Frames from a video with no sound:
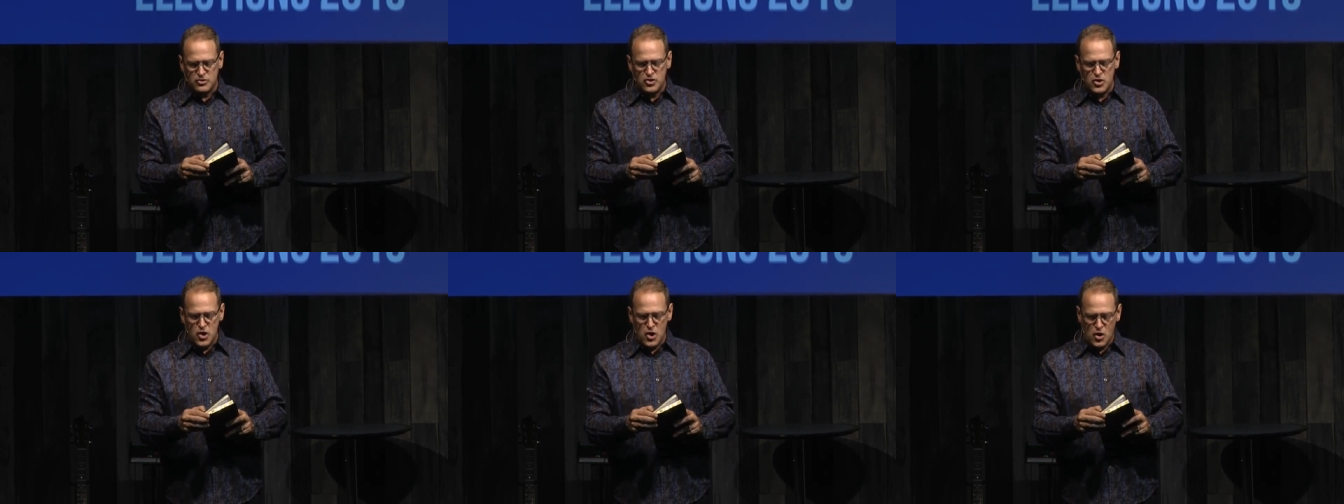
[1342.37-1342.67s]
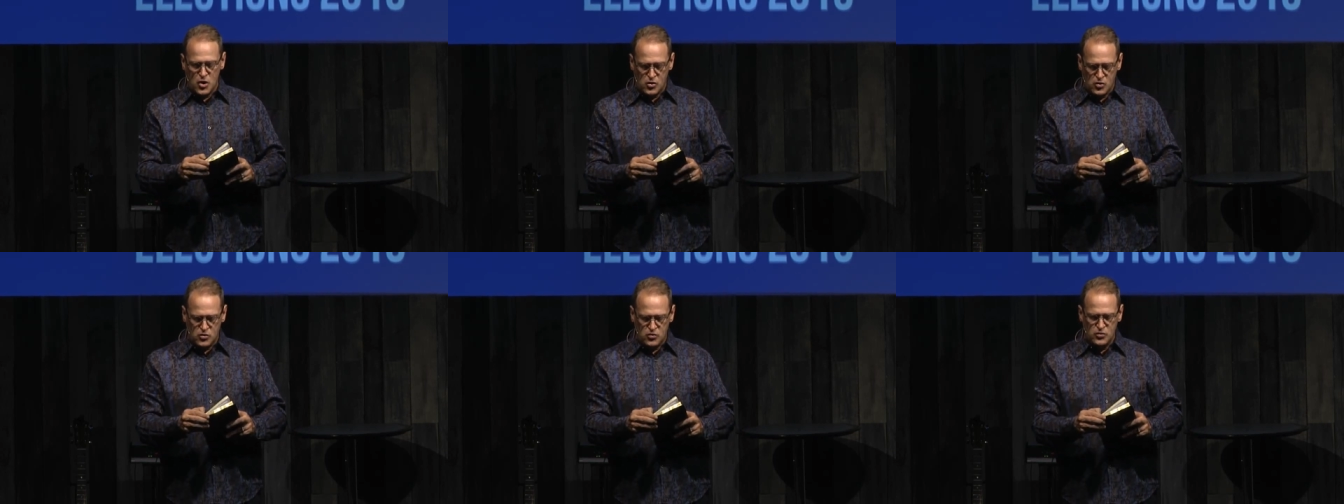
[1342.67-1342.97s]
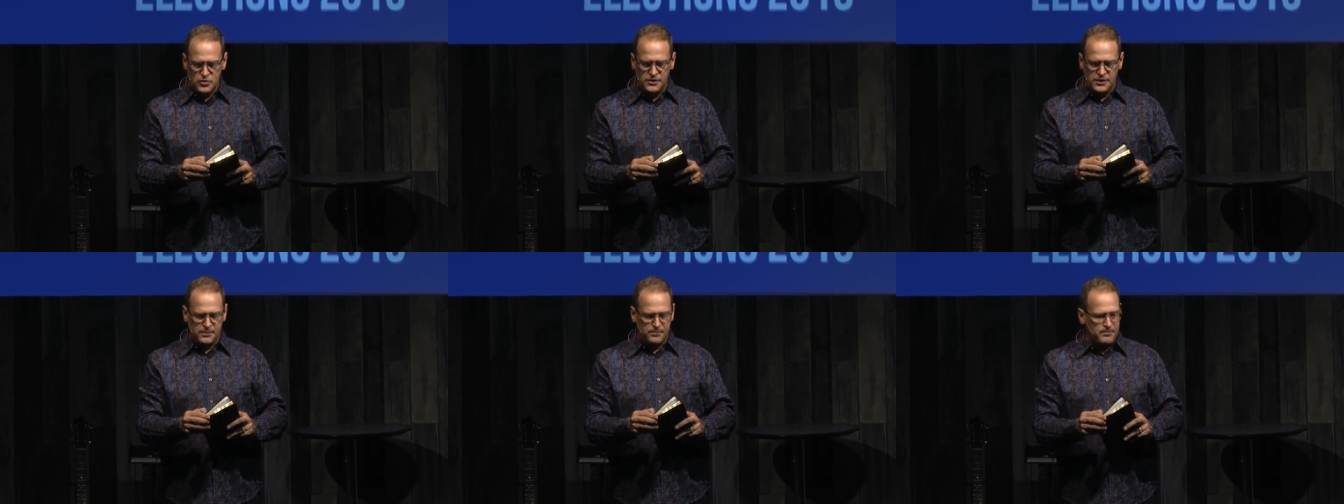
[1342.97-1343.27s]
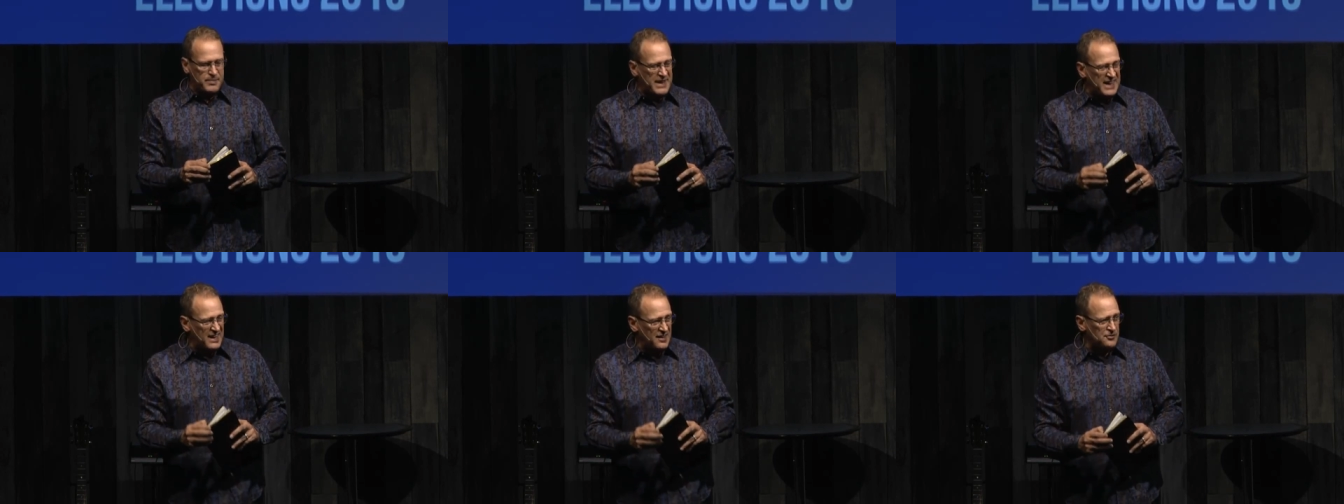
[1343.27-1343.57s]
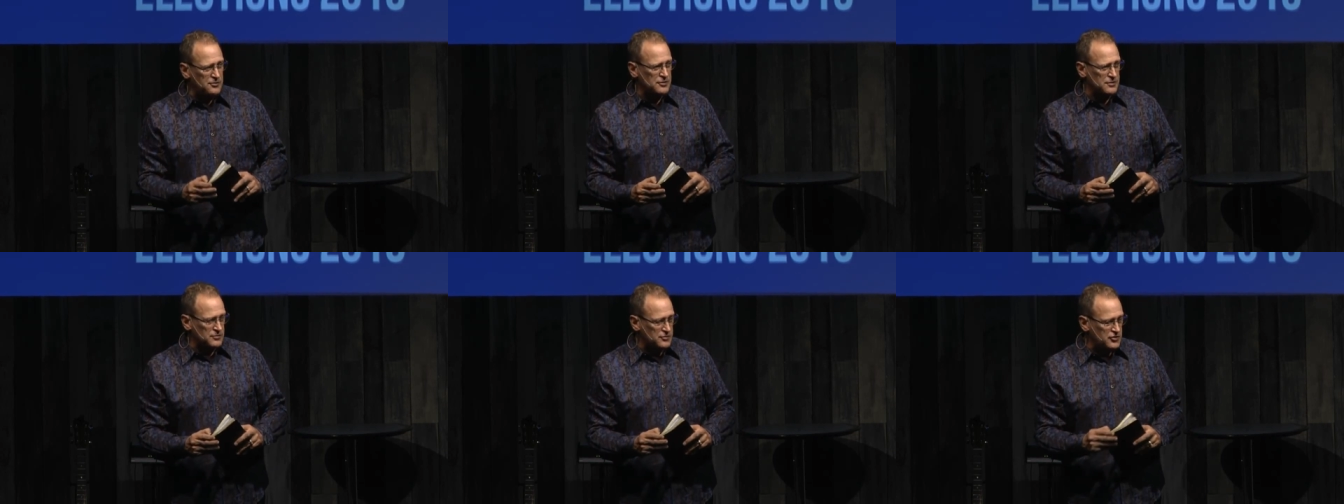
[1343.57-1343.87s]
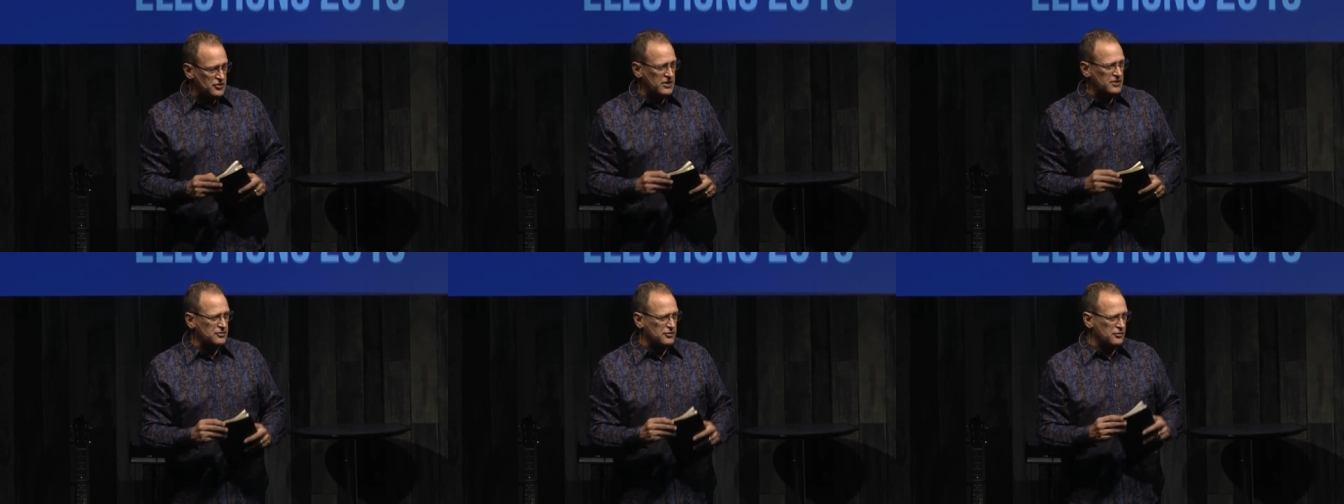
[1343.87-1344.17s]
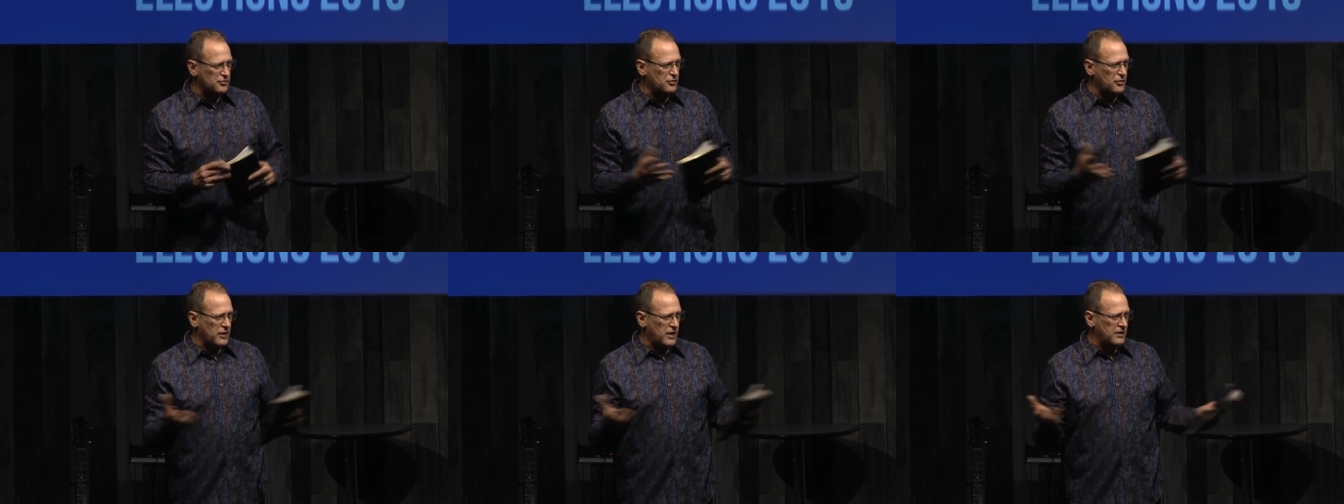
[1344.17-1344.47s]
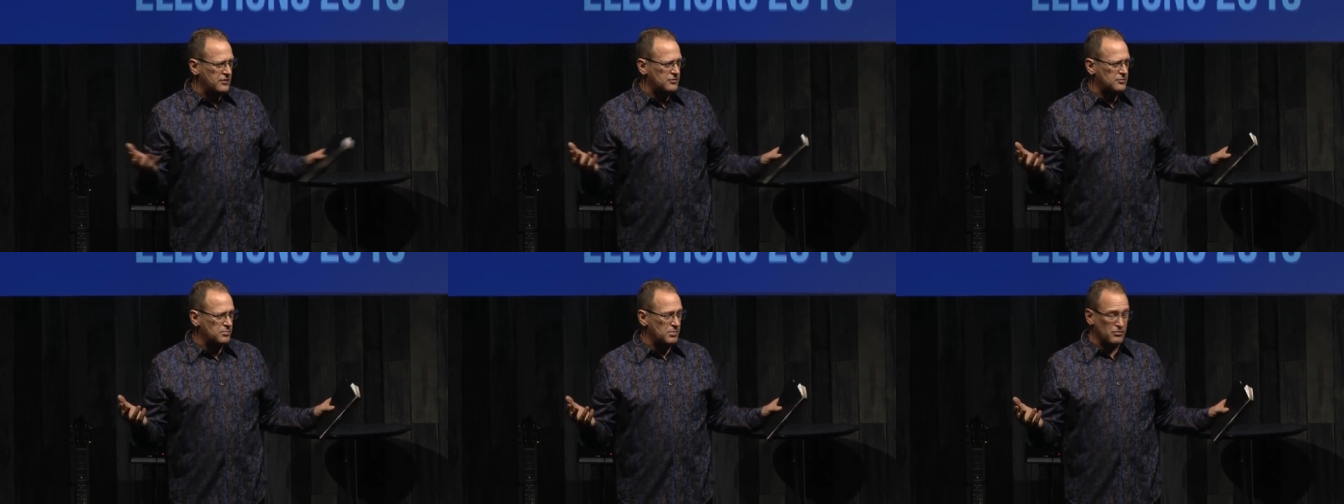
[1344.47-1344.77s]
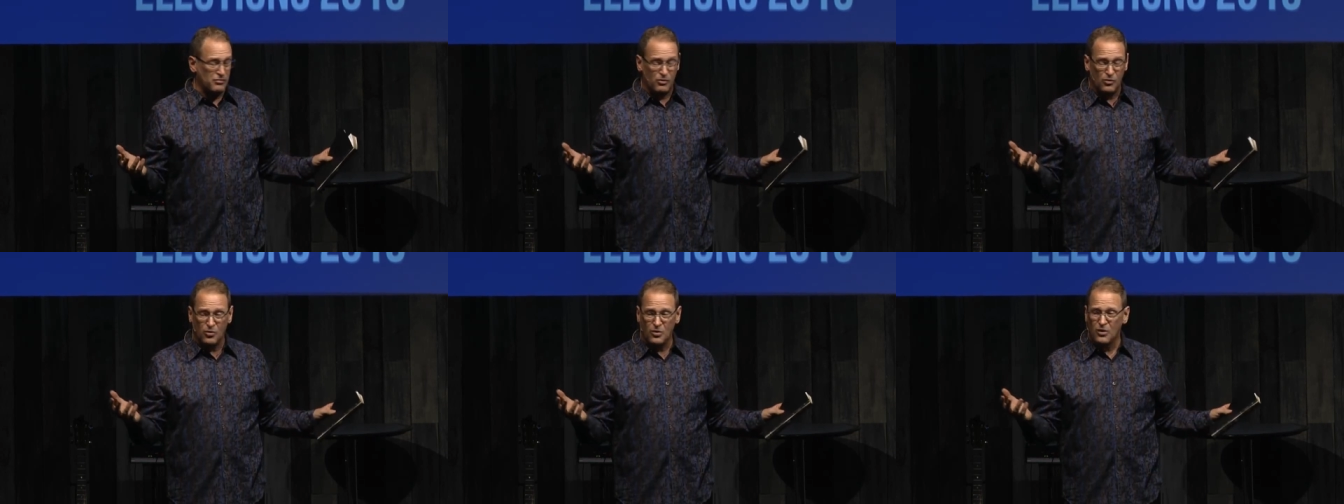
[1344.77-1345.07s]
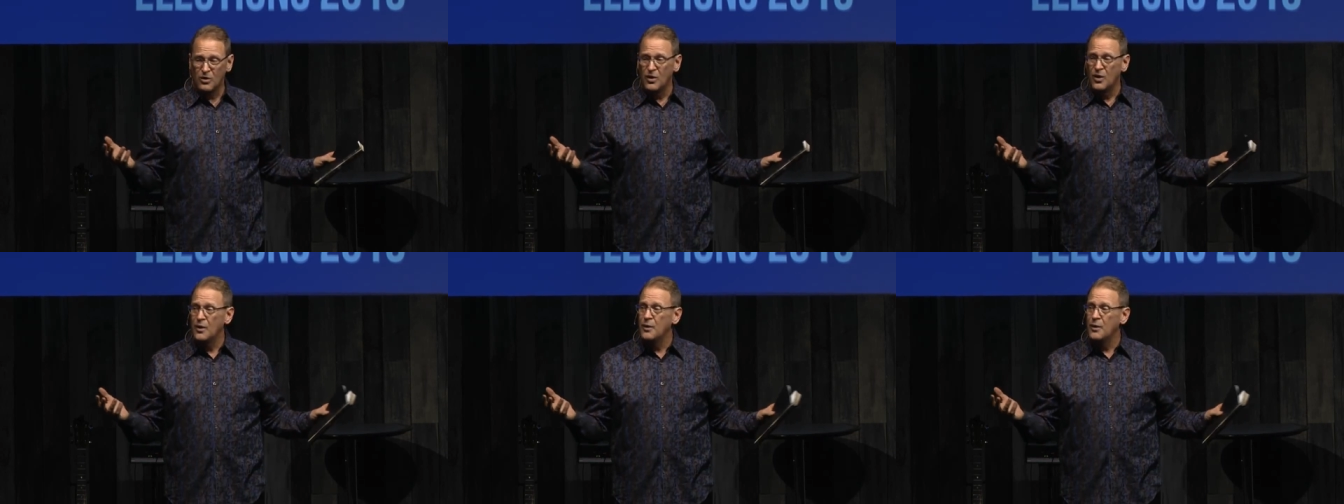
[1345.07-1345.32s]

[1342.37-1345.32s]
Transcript: known the peace of Jesus Christ before,